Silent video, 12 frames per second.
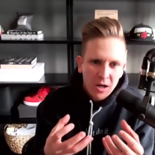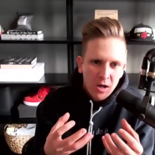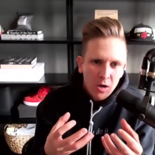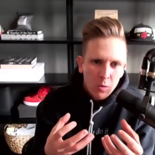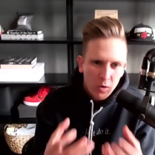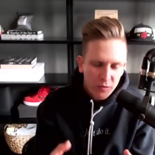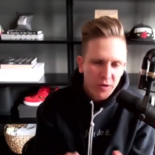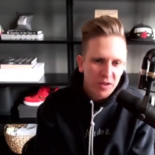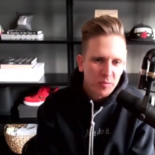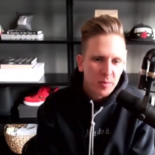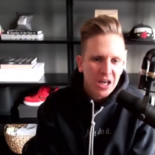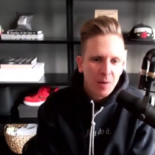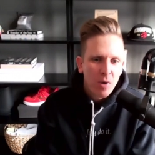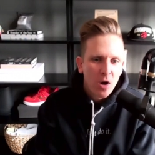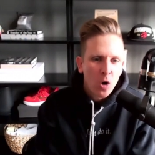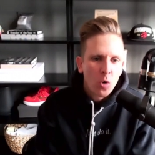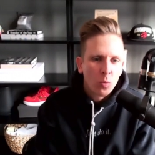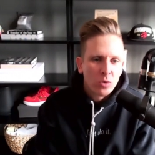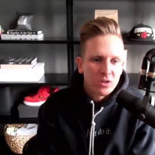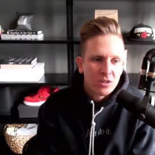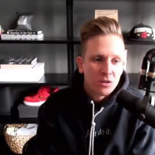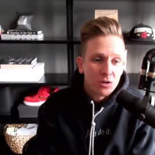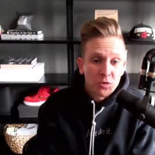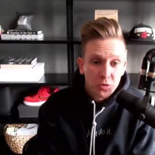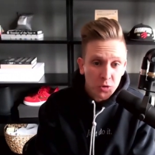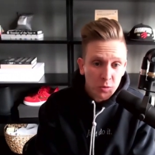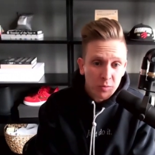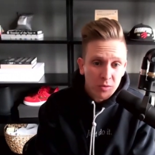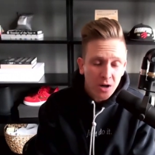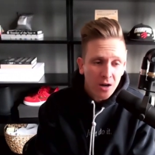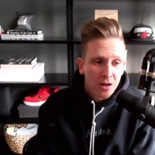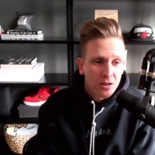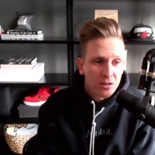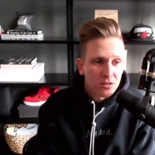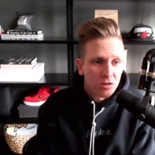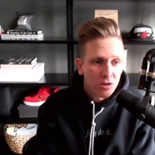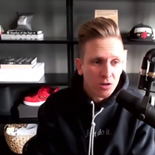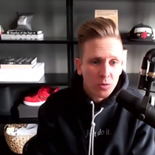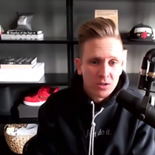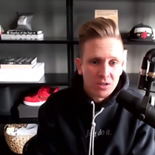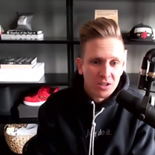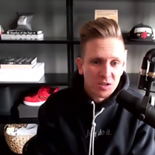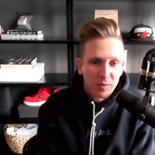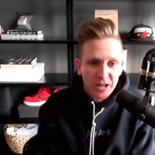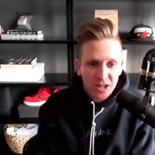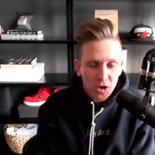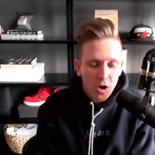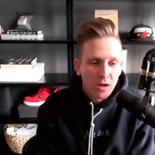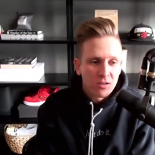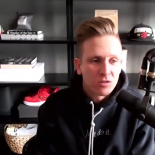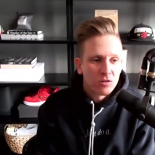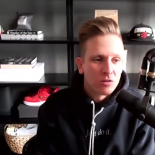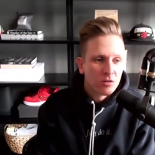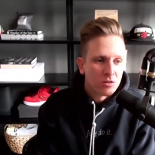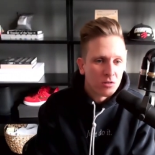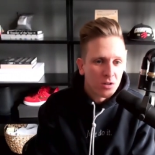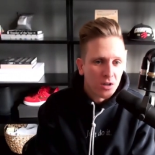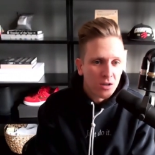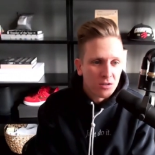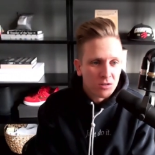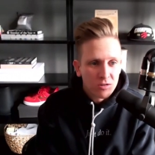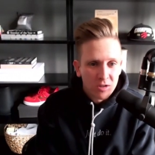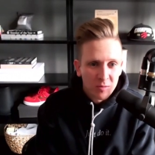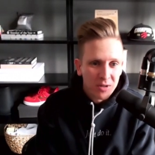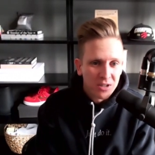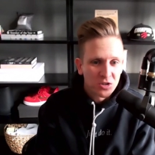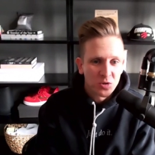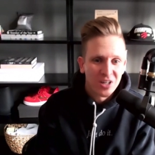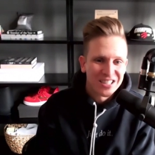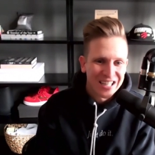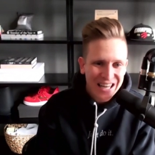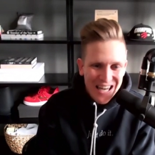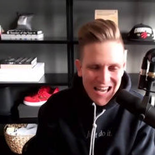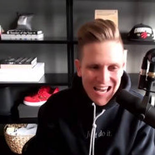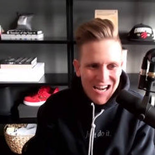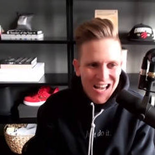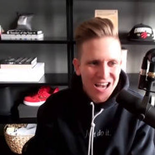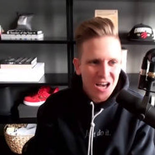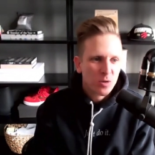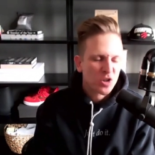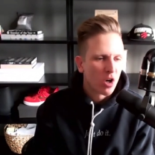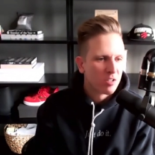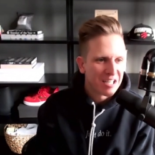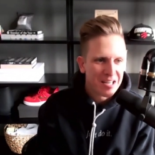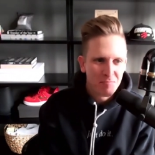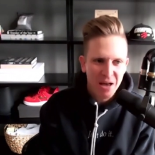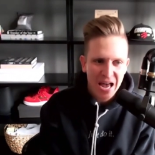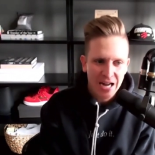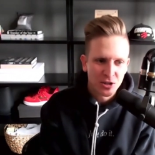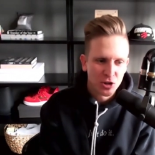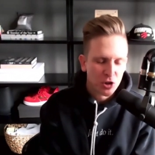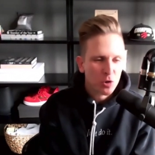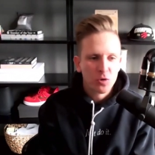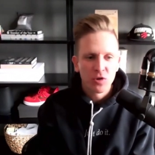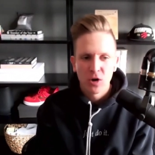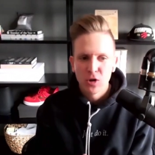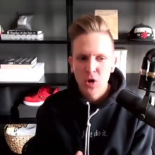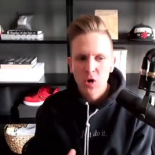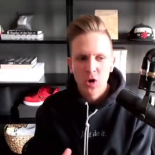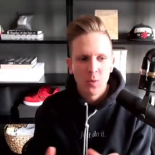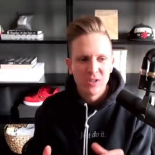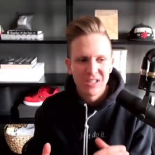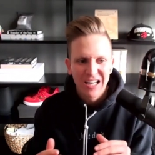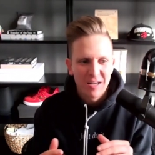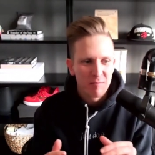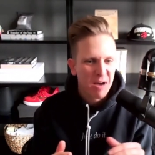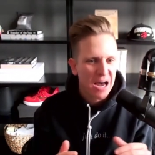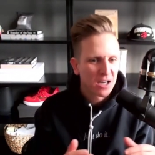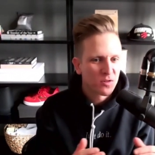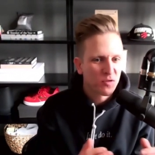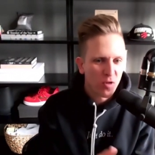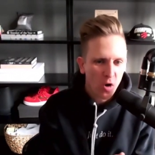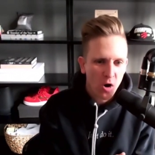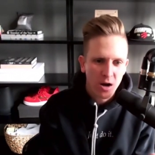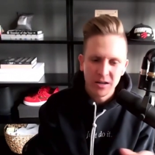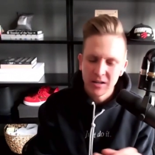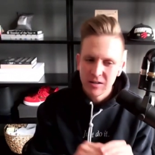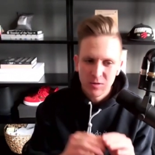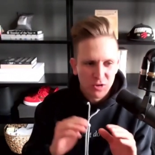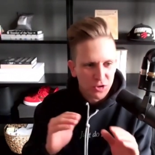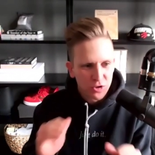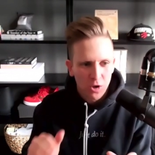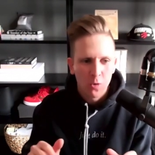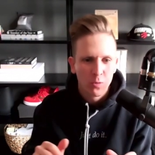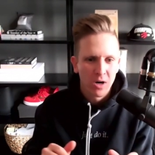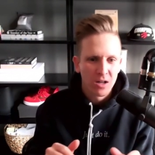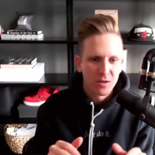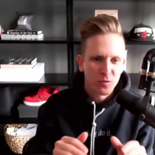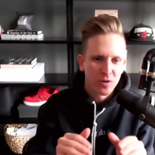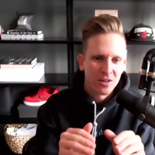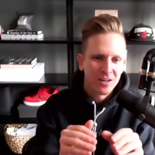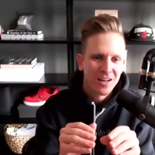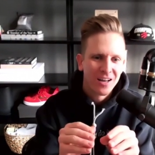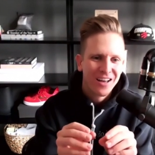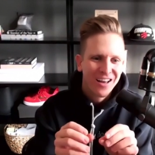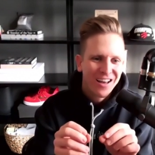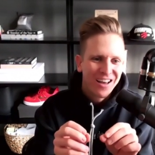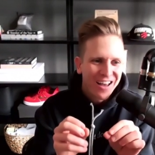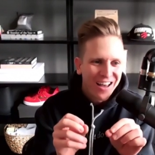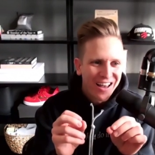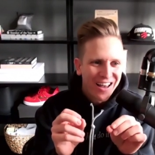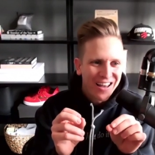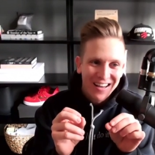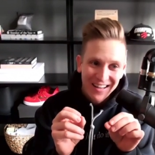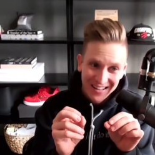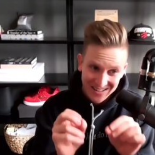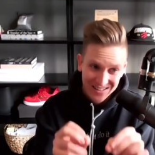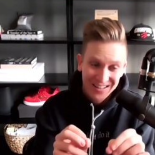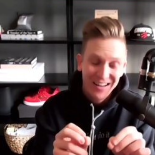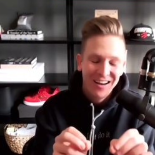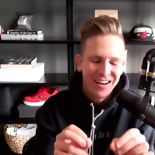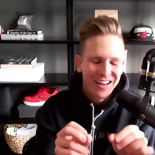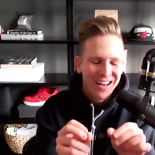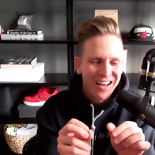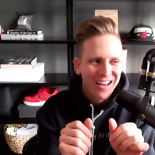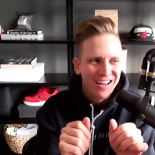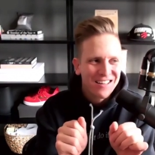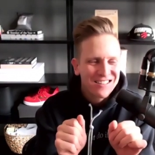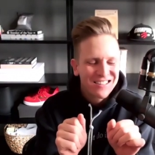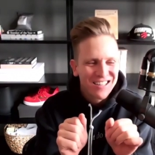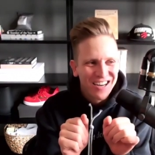where faith became my own was in youth group. I started going to this Pentecostal uh, student ministry as a kid. It was called Impact Youth. Our logo is in Impact font. So yes. relevant. Wow yeah and uh,